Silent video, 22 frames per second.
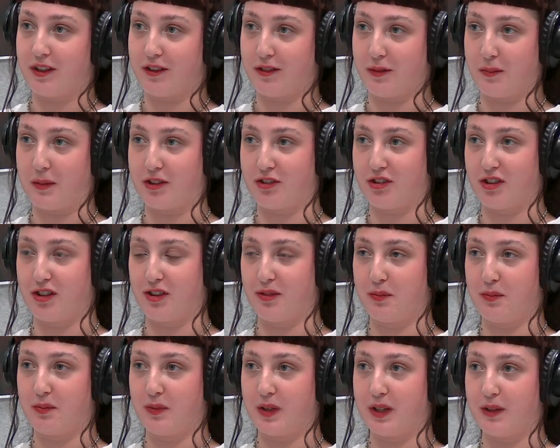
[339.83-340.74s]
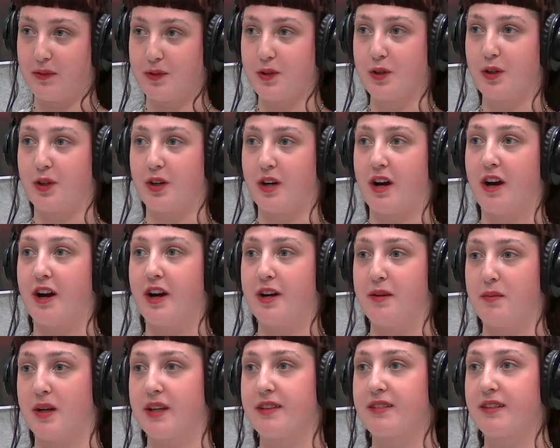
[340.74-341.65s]
especially if you're a
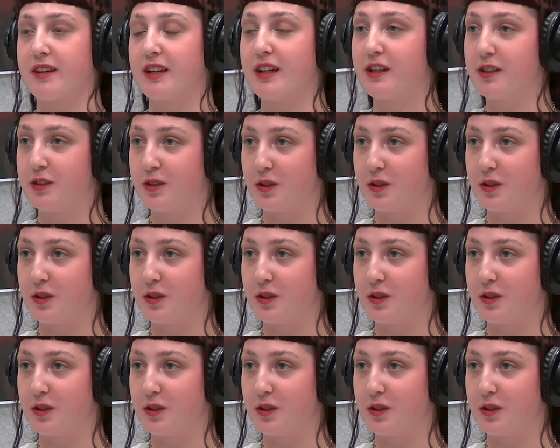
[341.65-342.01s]
high masking